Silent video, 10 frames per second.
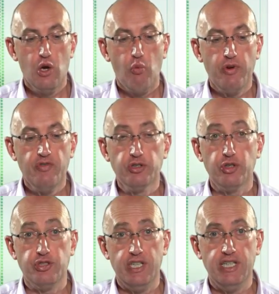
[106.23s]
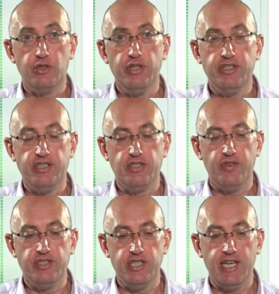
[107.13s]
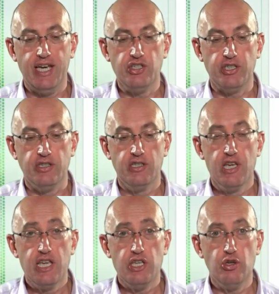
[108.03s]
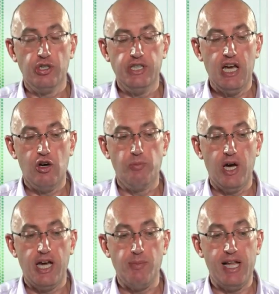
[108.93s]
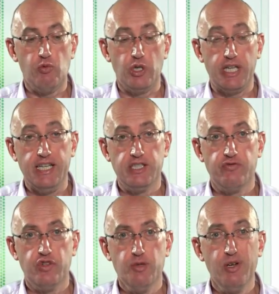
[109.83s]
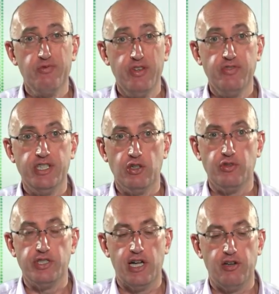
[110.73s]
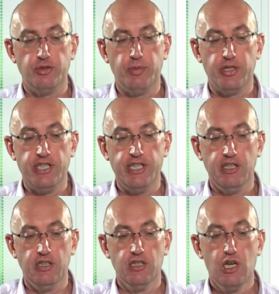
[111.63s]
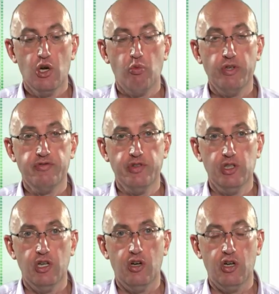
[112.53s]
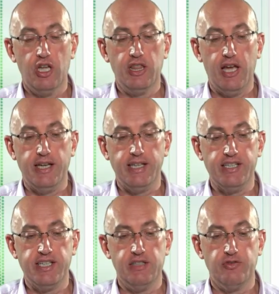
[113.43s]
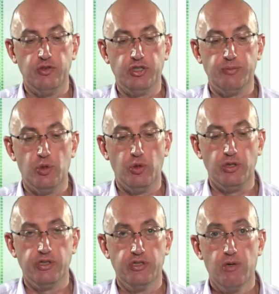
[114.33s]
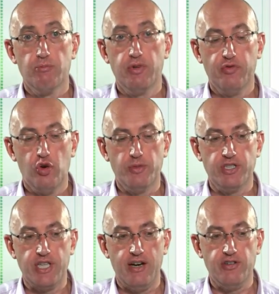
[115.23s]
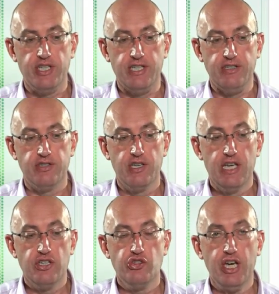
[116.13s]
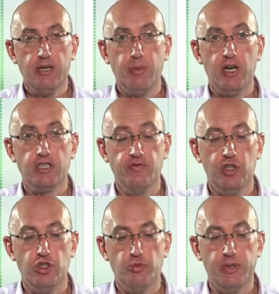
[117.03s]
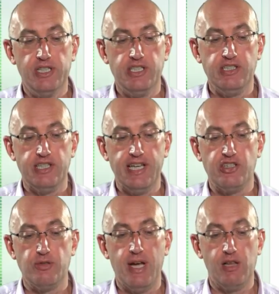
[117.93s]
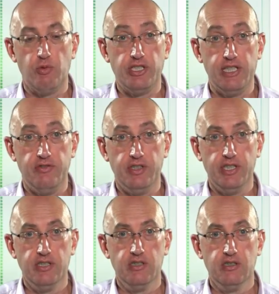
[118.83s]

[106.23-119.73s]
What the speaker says: We've also seen increasing sophistication. You can now buy malware kits for about $1,500 per year, with full online and telephone support, performance guarantees, checkbox vulnerability selection malware delivery.